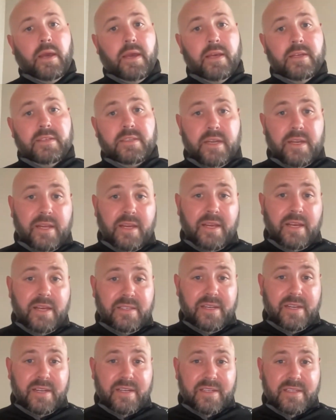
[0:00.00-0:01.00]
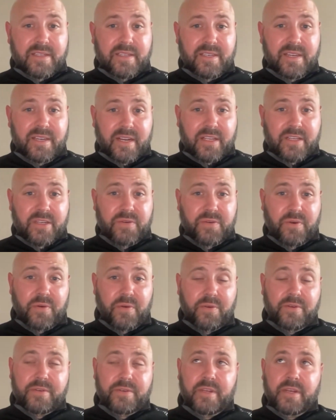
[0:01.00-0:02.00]
Is it easy to stick to a
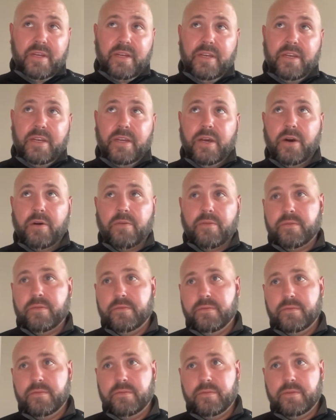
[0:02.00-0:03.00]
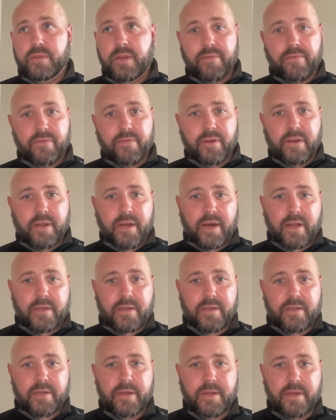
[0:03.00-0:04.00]
routine? No, definitely
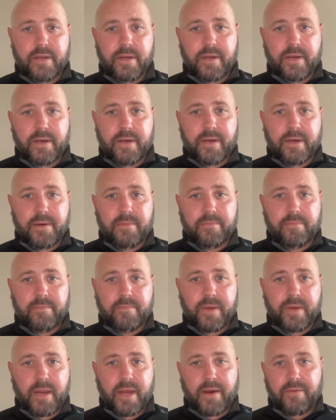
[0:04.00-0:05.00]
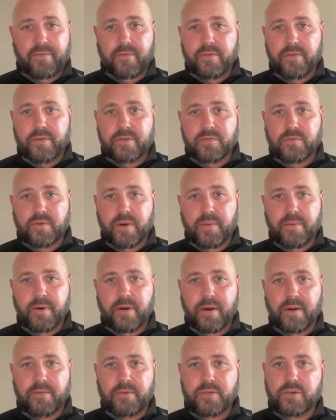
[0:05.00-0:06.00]
not. And after this
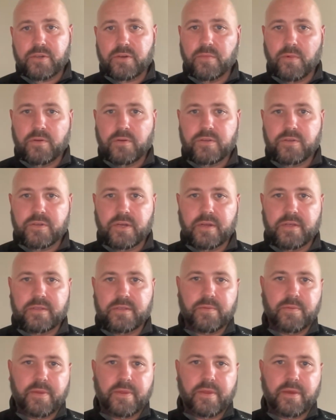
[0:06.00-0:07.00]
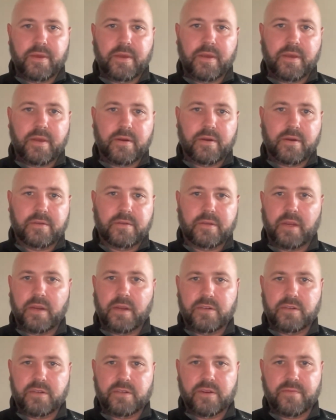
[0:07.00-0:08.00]
webinar, I'm sure most of you guys will be thinking or saying
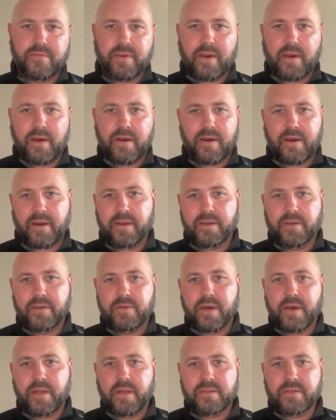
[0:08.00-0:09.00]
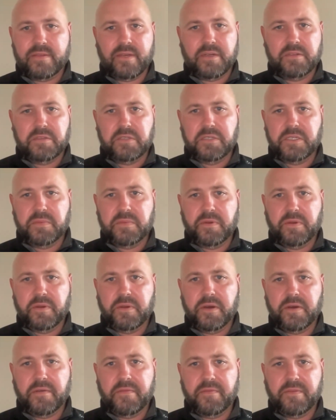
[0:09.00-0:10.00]
to yourself, yeah, I can do that. Sounds simple
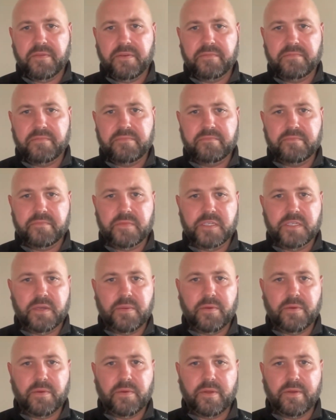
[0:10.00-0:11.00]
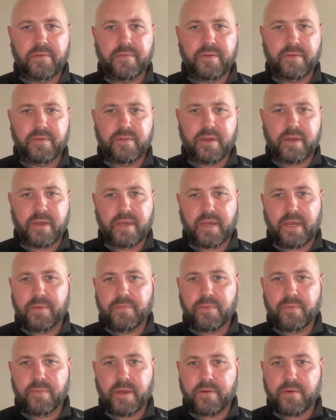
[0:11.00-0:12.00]
enough. And some of you will even like
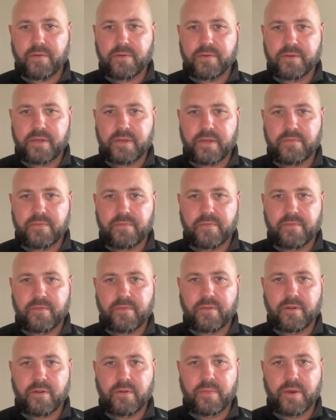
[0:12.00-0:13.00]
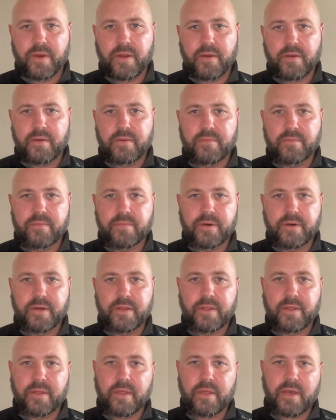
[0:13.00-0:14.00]
implement a routine for a little bit,
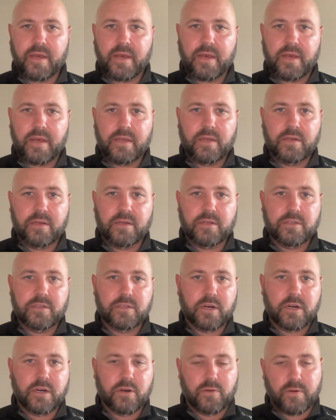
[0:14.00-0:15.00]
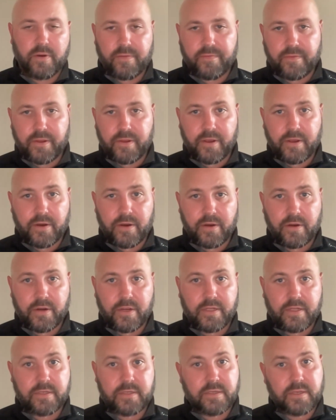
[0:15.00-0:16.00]
but then you'll start drifting or
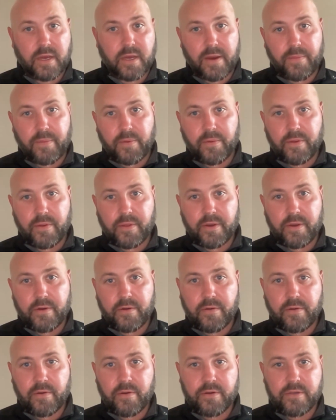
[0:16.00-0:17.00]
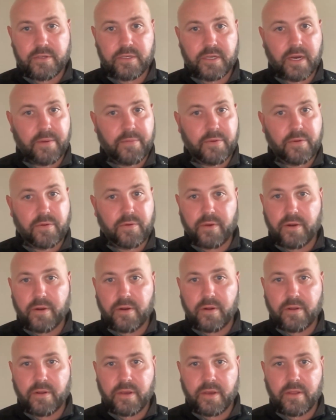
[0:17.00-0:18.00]
get sloppy with it or stop doing it
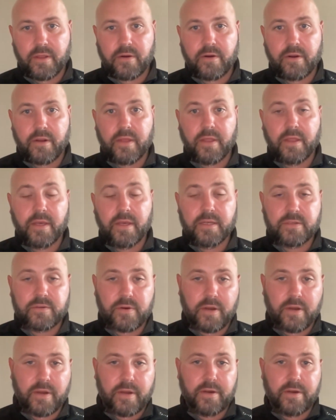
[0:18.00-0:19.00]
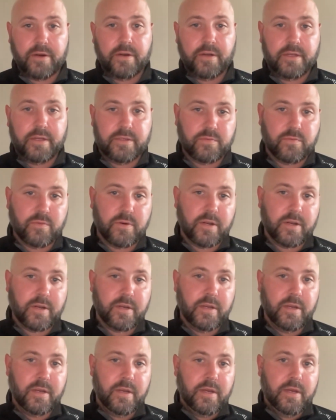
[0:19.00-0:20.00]
altogether. And this right here is what